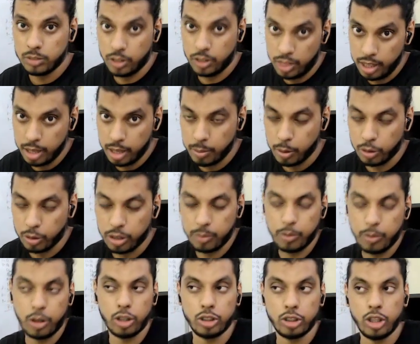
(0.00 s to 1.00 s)
Think about it,
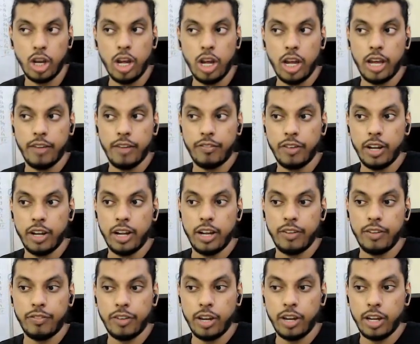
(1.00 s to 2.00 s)
because if
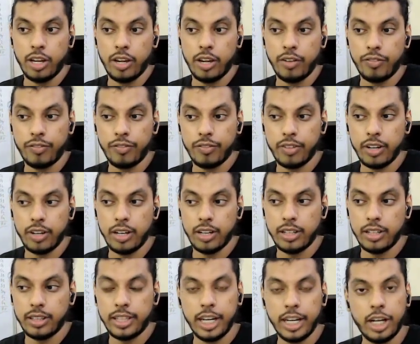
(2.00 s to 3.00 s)

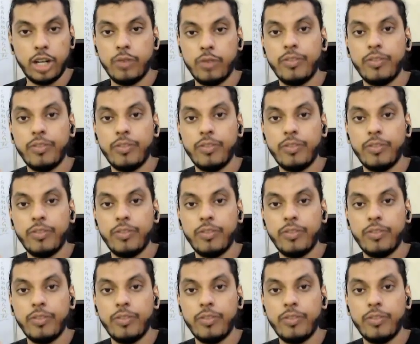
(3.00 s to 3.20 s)
they